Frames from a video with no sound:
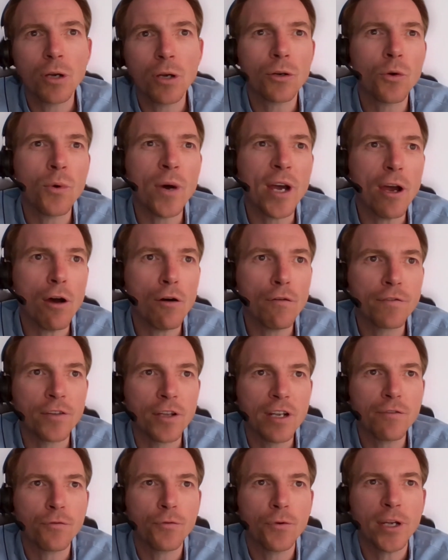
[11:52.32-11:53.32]
Quite
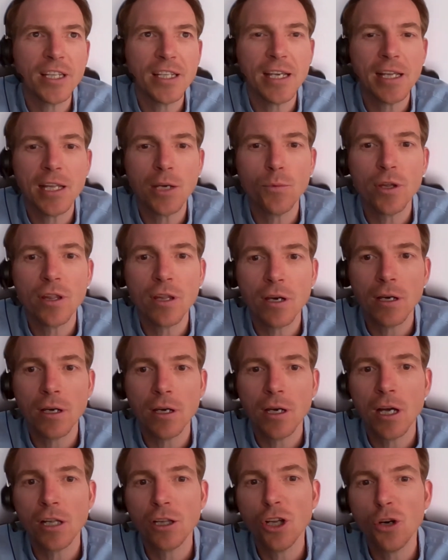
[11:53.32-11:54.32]
often, if we're dealing with
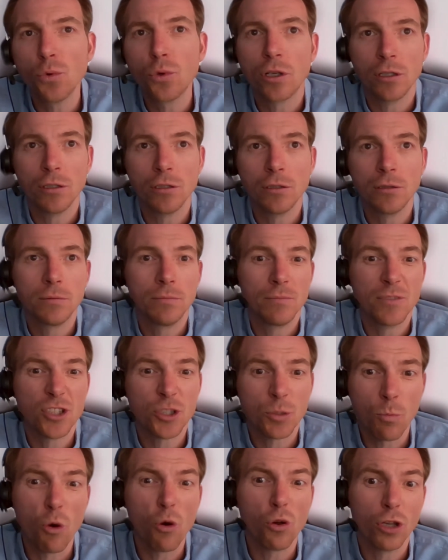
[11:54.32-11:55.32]
a
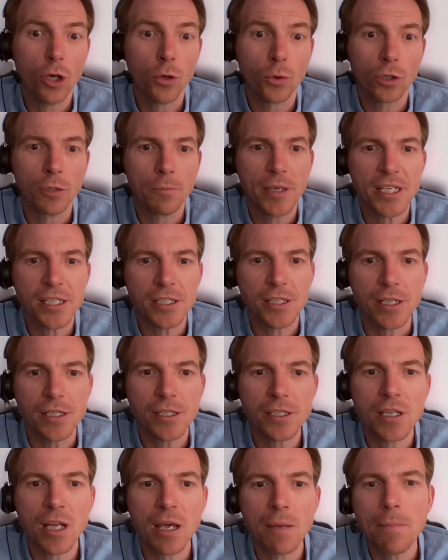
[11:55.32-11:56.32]
small local
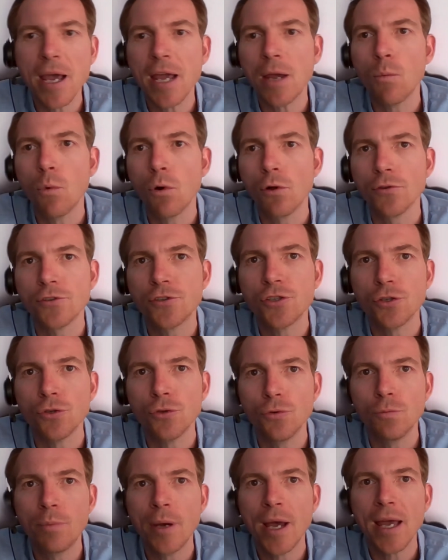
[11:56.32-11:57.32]
business, they may want
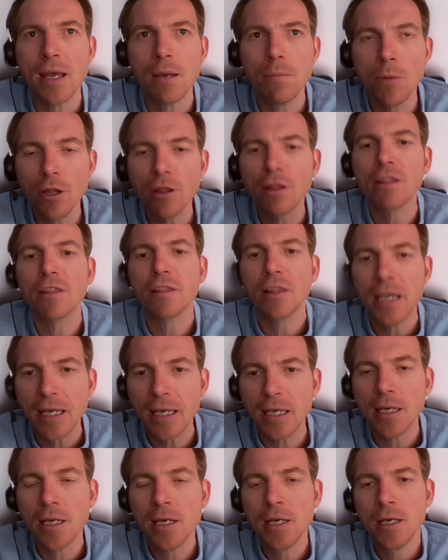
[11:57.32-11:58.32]
to pay a
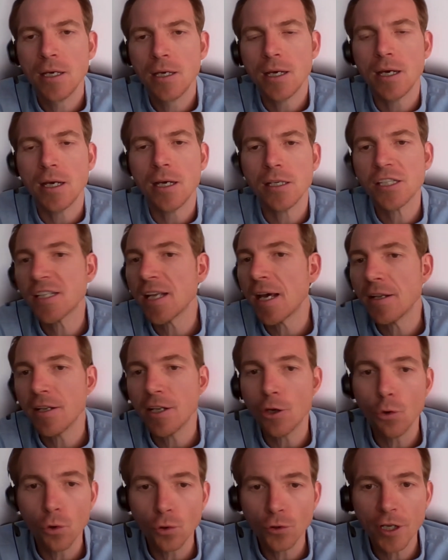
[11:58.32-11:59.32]
monthly
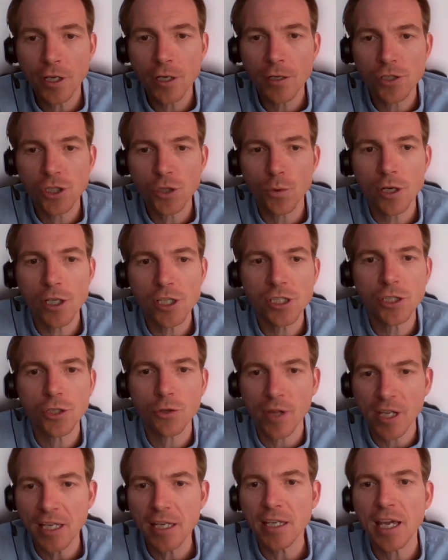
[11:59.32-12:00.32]
standing order to us,
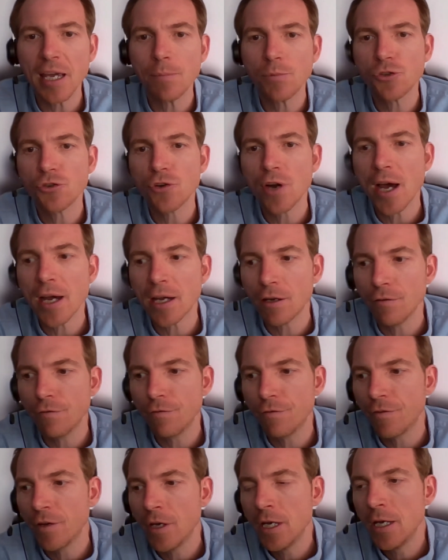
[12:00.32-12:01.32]
so they can keep track of